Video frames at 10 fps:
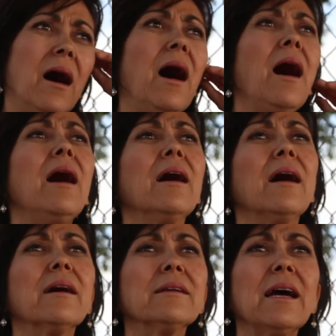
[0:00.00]

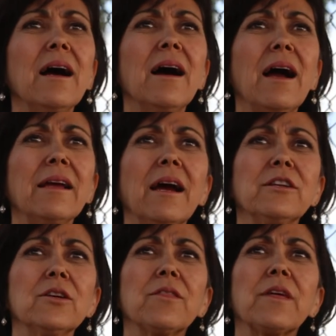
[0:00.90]
Yeah,
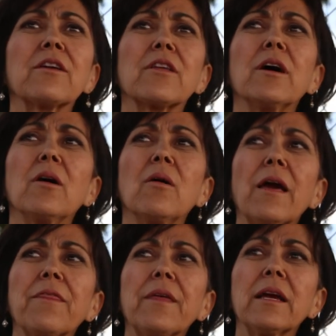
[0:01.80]
I do think so.
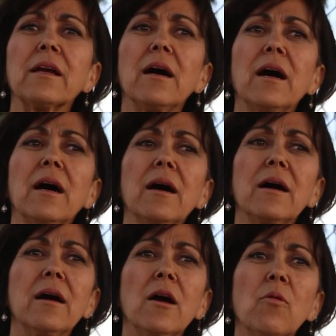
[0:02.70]
I think I
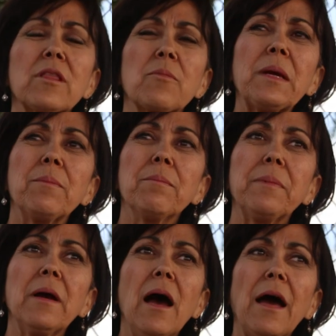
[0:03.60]

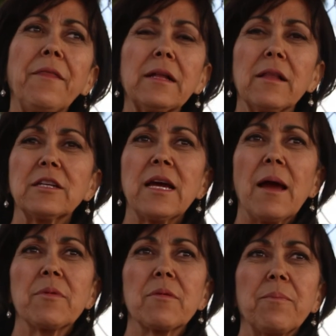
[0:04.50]
think a lot of
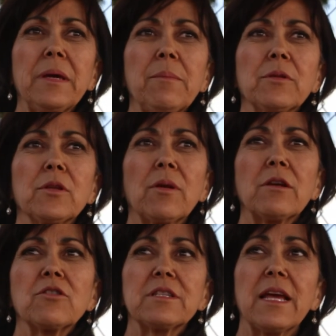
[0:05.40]
times people don't
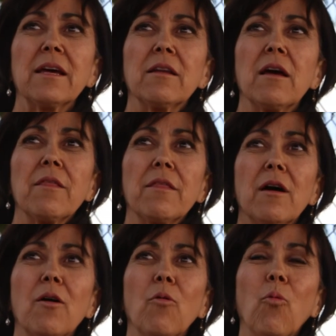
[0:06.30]
understand
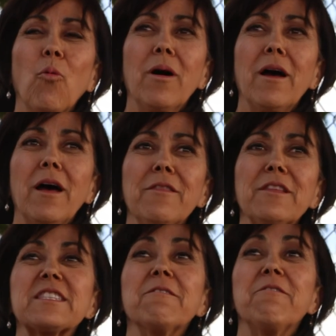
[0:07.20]

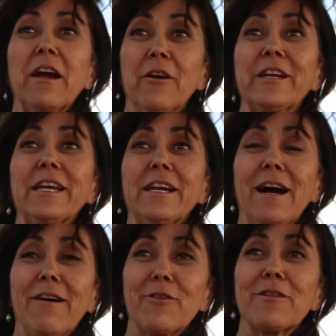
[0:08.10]
the severity
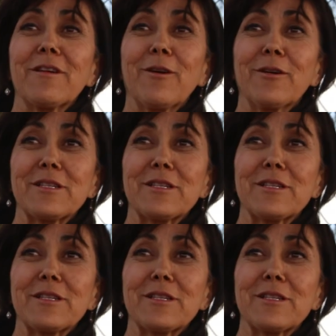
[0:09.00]
of her